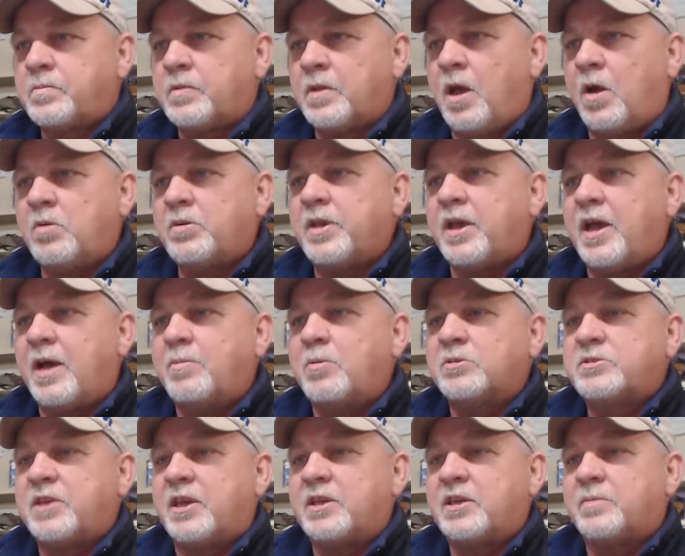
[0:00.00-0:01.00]
Okay, I'm
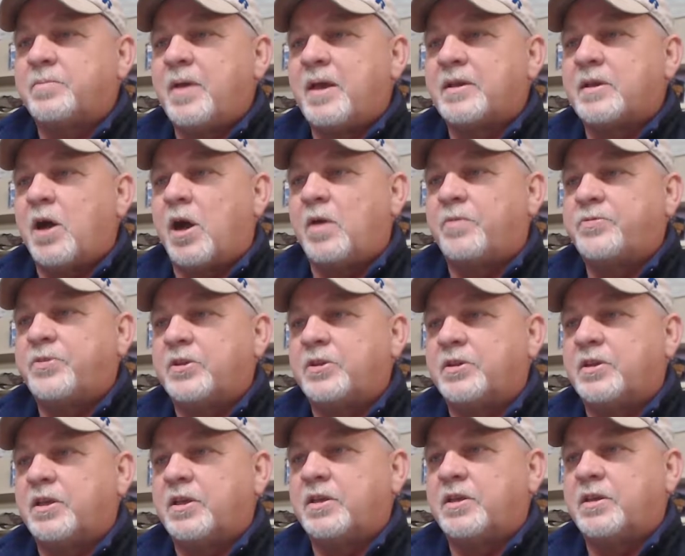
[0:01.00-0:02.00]
going to take it back off
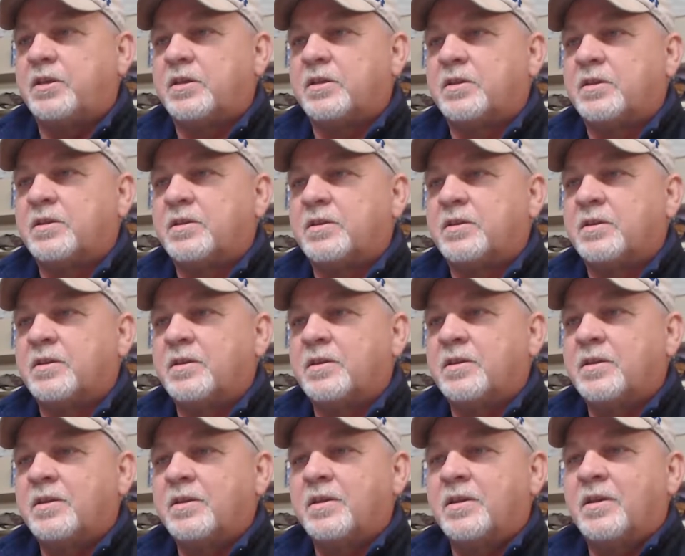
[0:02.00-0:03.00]
then, Dave.
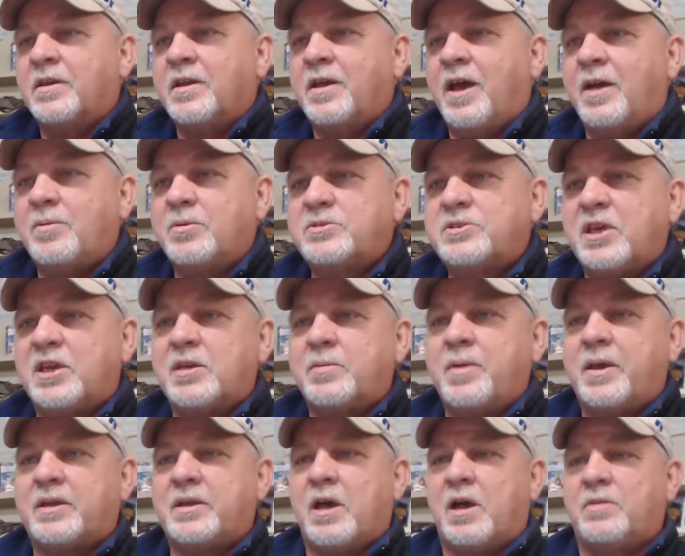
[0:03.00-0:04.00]
I'm going to take it
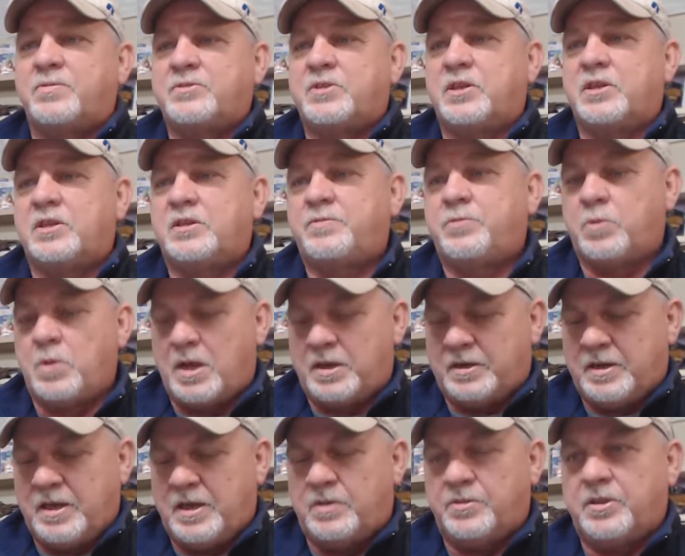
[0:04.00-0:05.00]
back off, Dave, for right
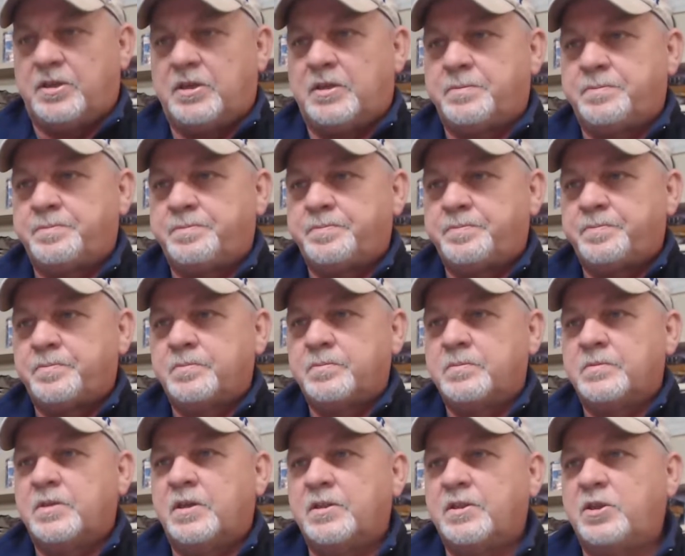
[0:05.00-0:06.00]
now then.
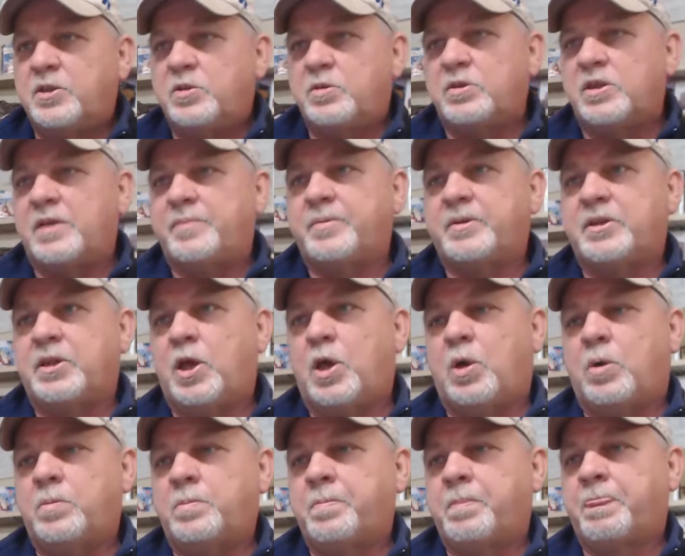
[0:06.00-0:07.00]
And then you can let me
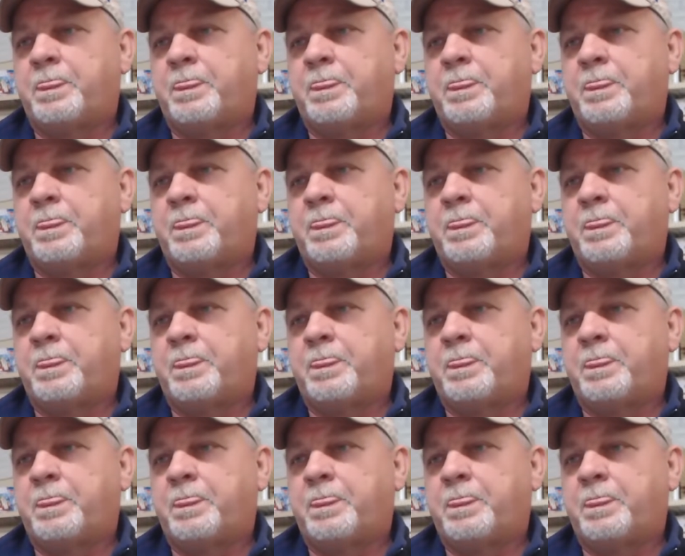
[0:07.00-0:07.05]
know.